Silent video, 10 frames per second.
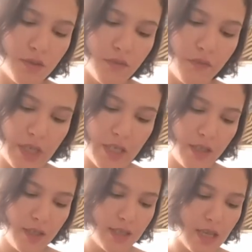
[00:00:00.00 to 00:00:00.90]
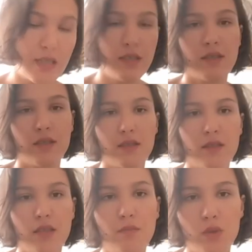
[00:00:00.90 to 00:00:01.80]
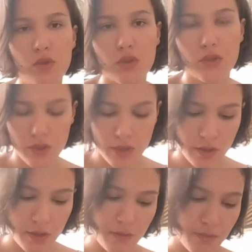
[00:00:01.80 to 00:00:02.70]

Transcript: feelings and emotions.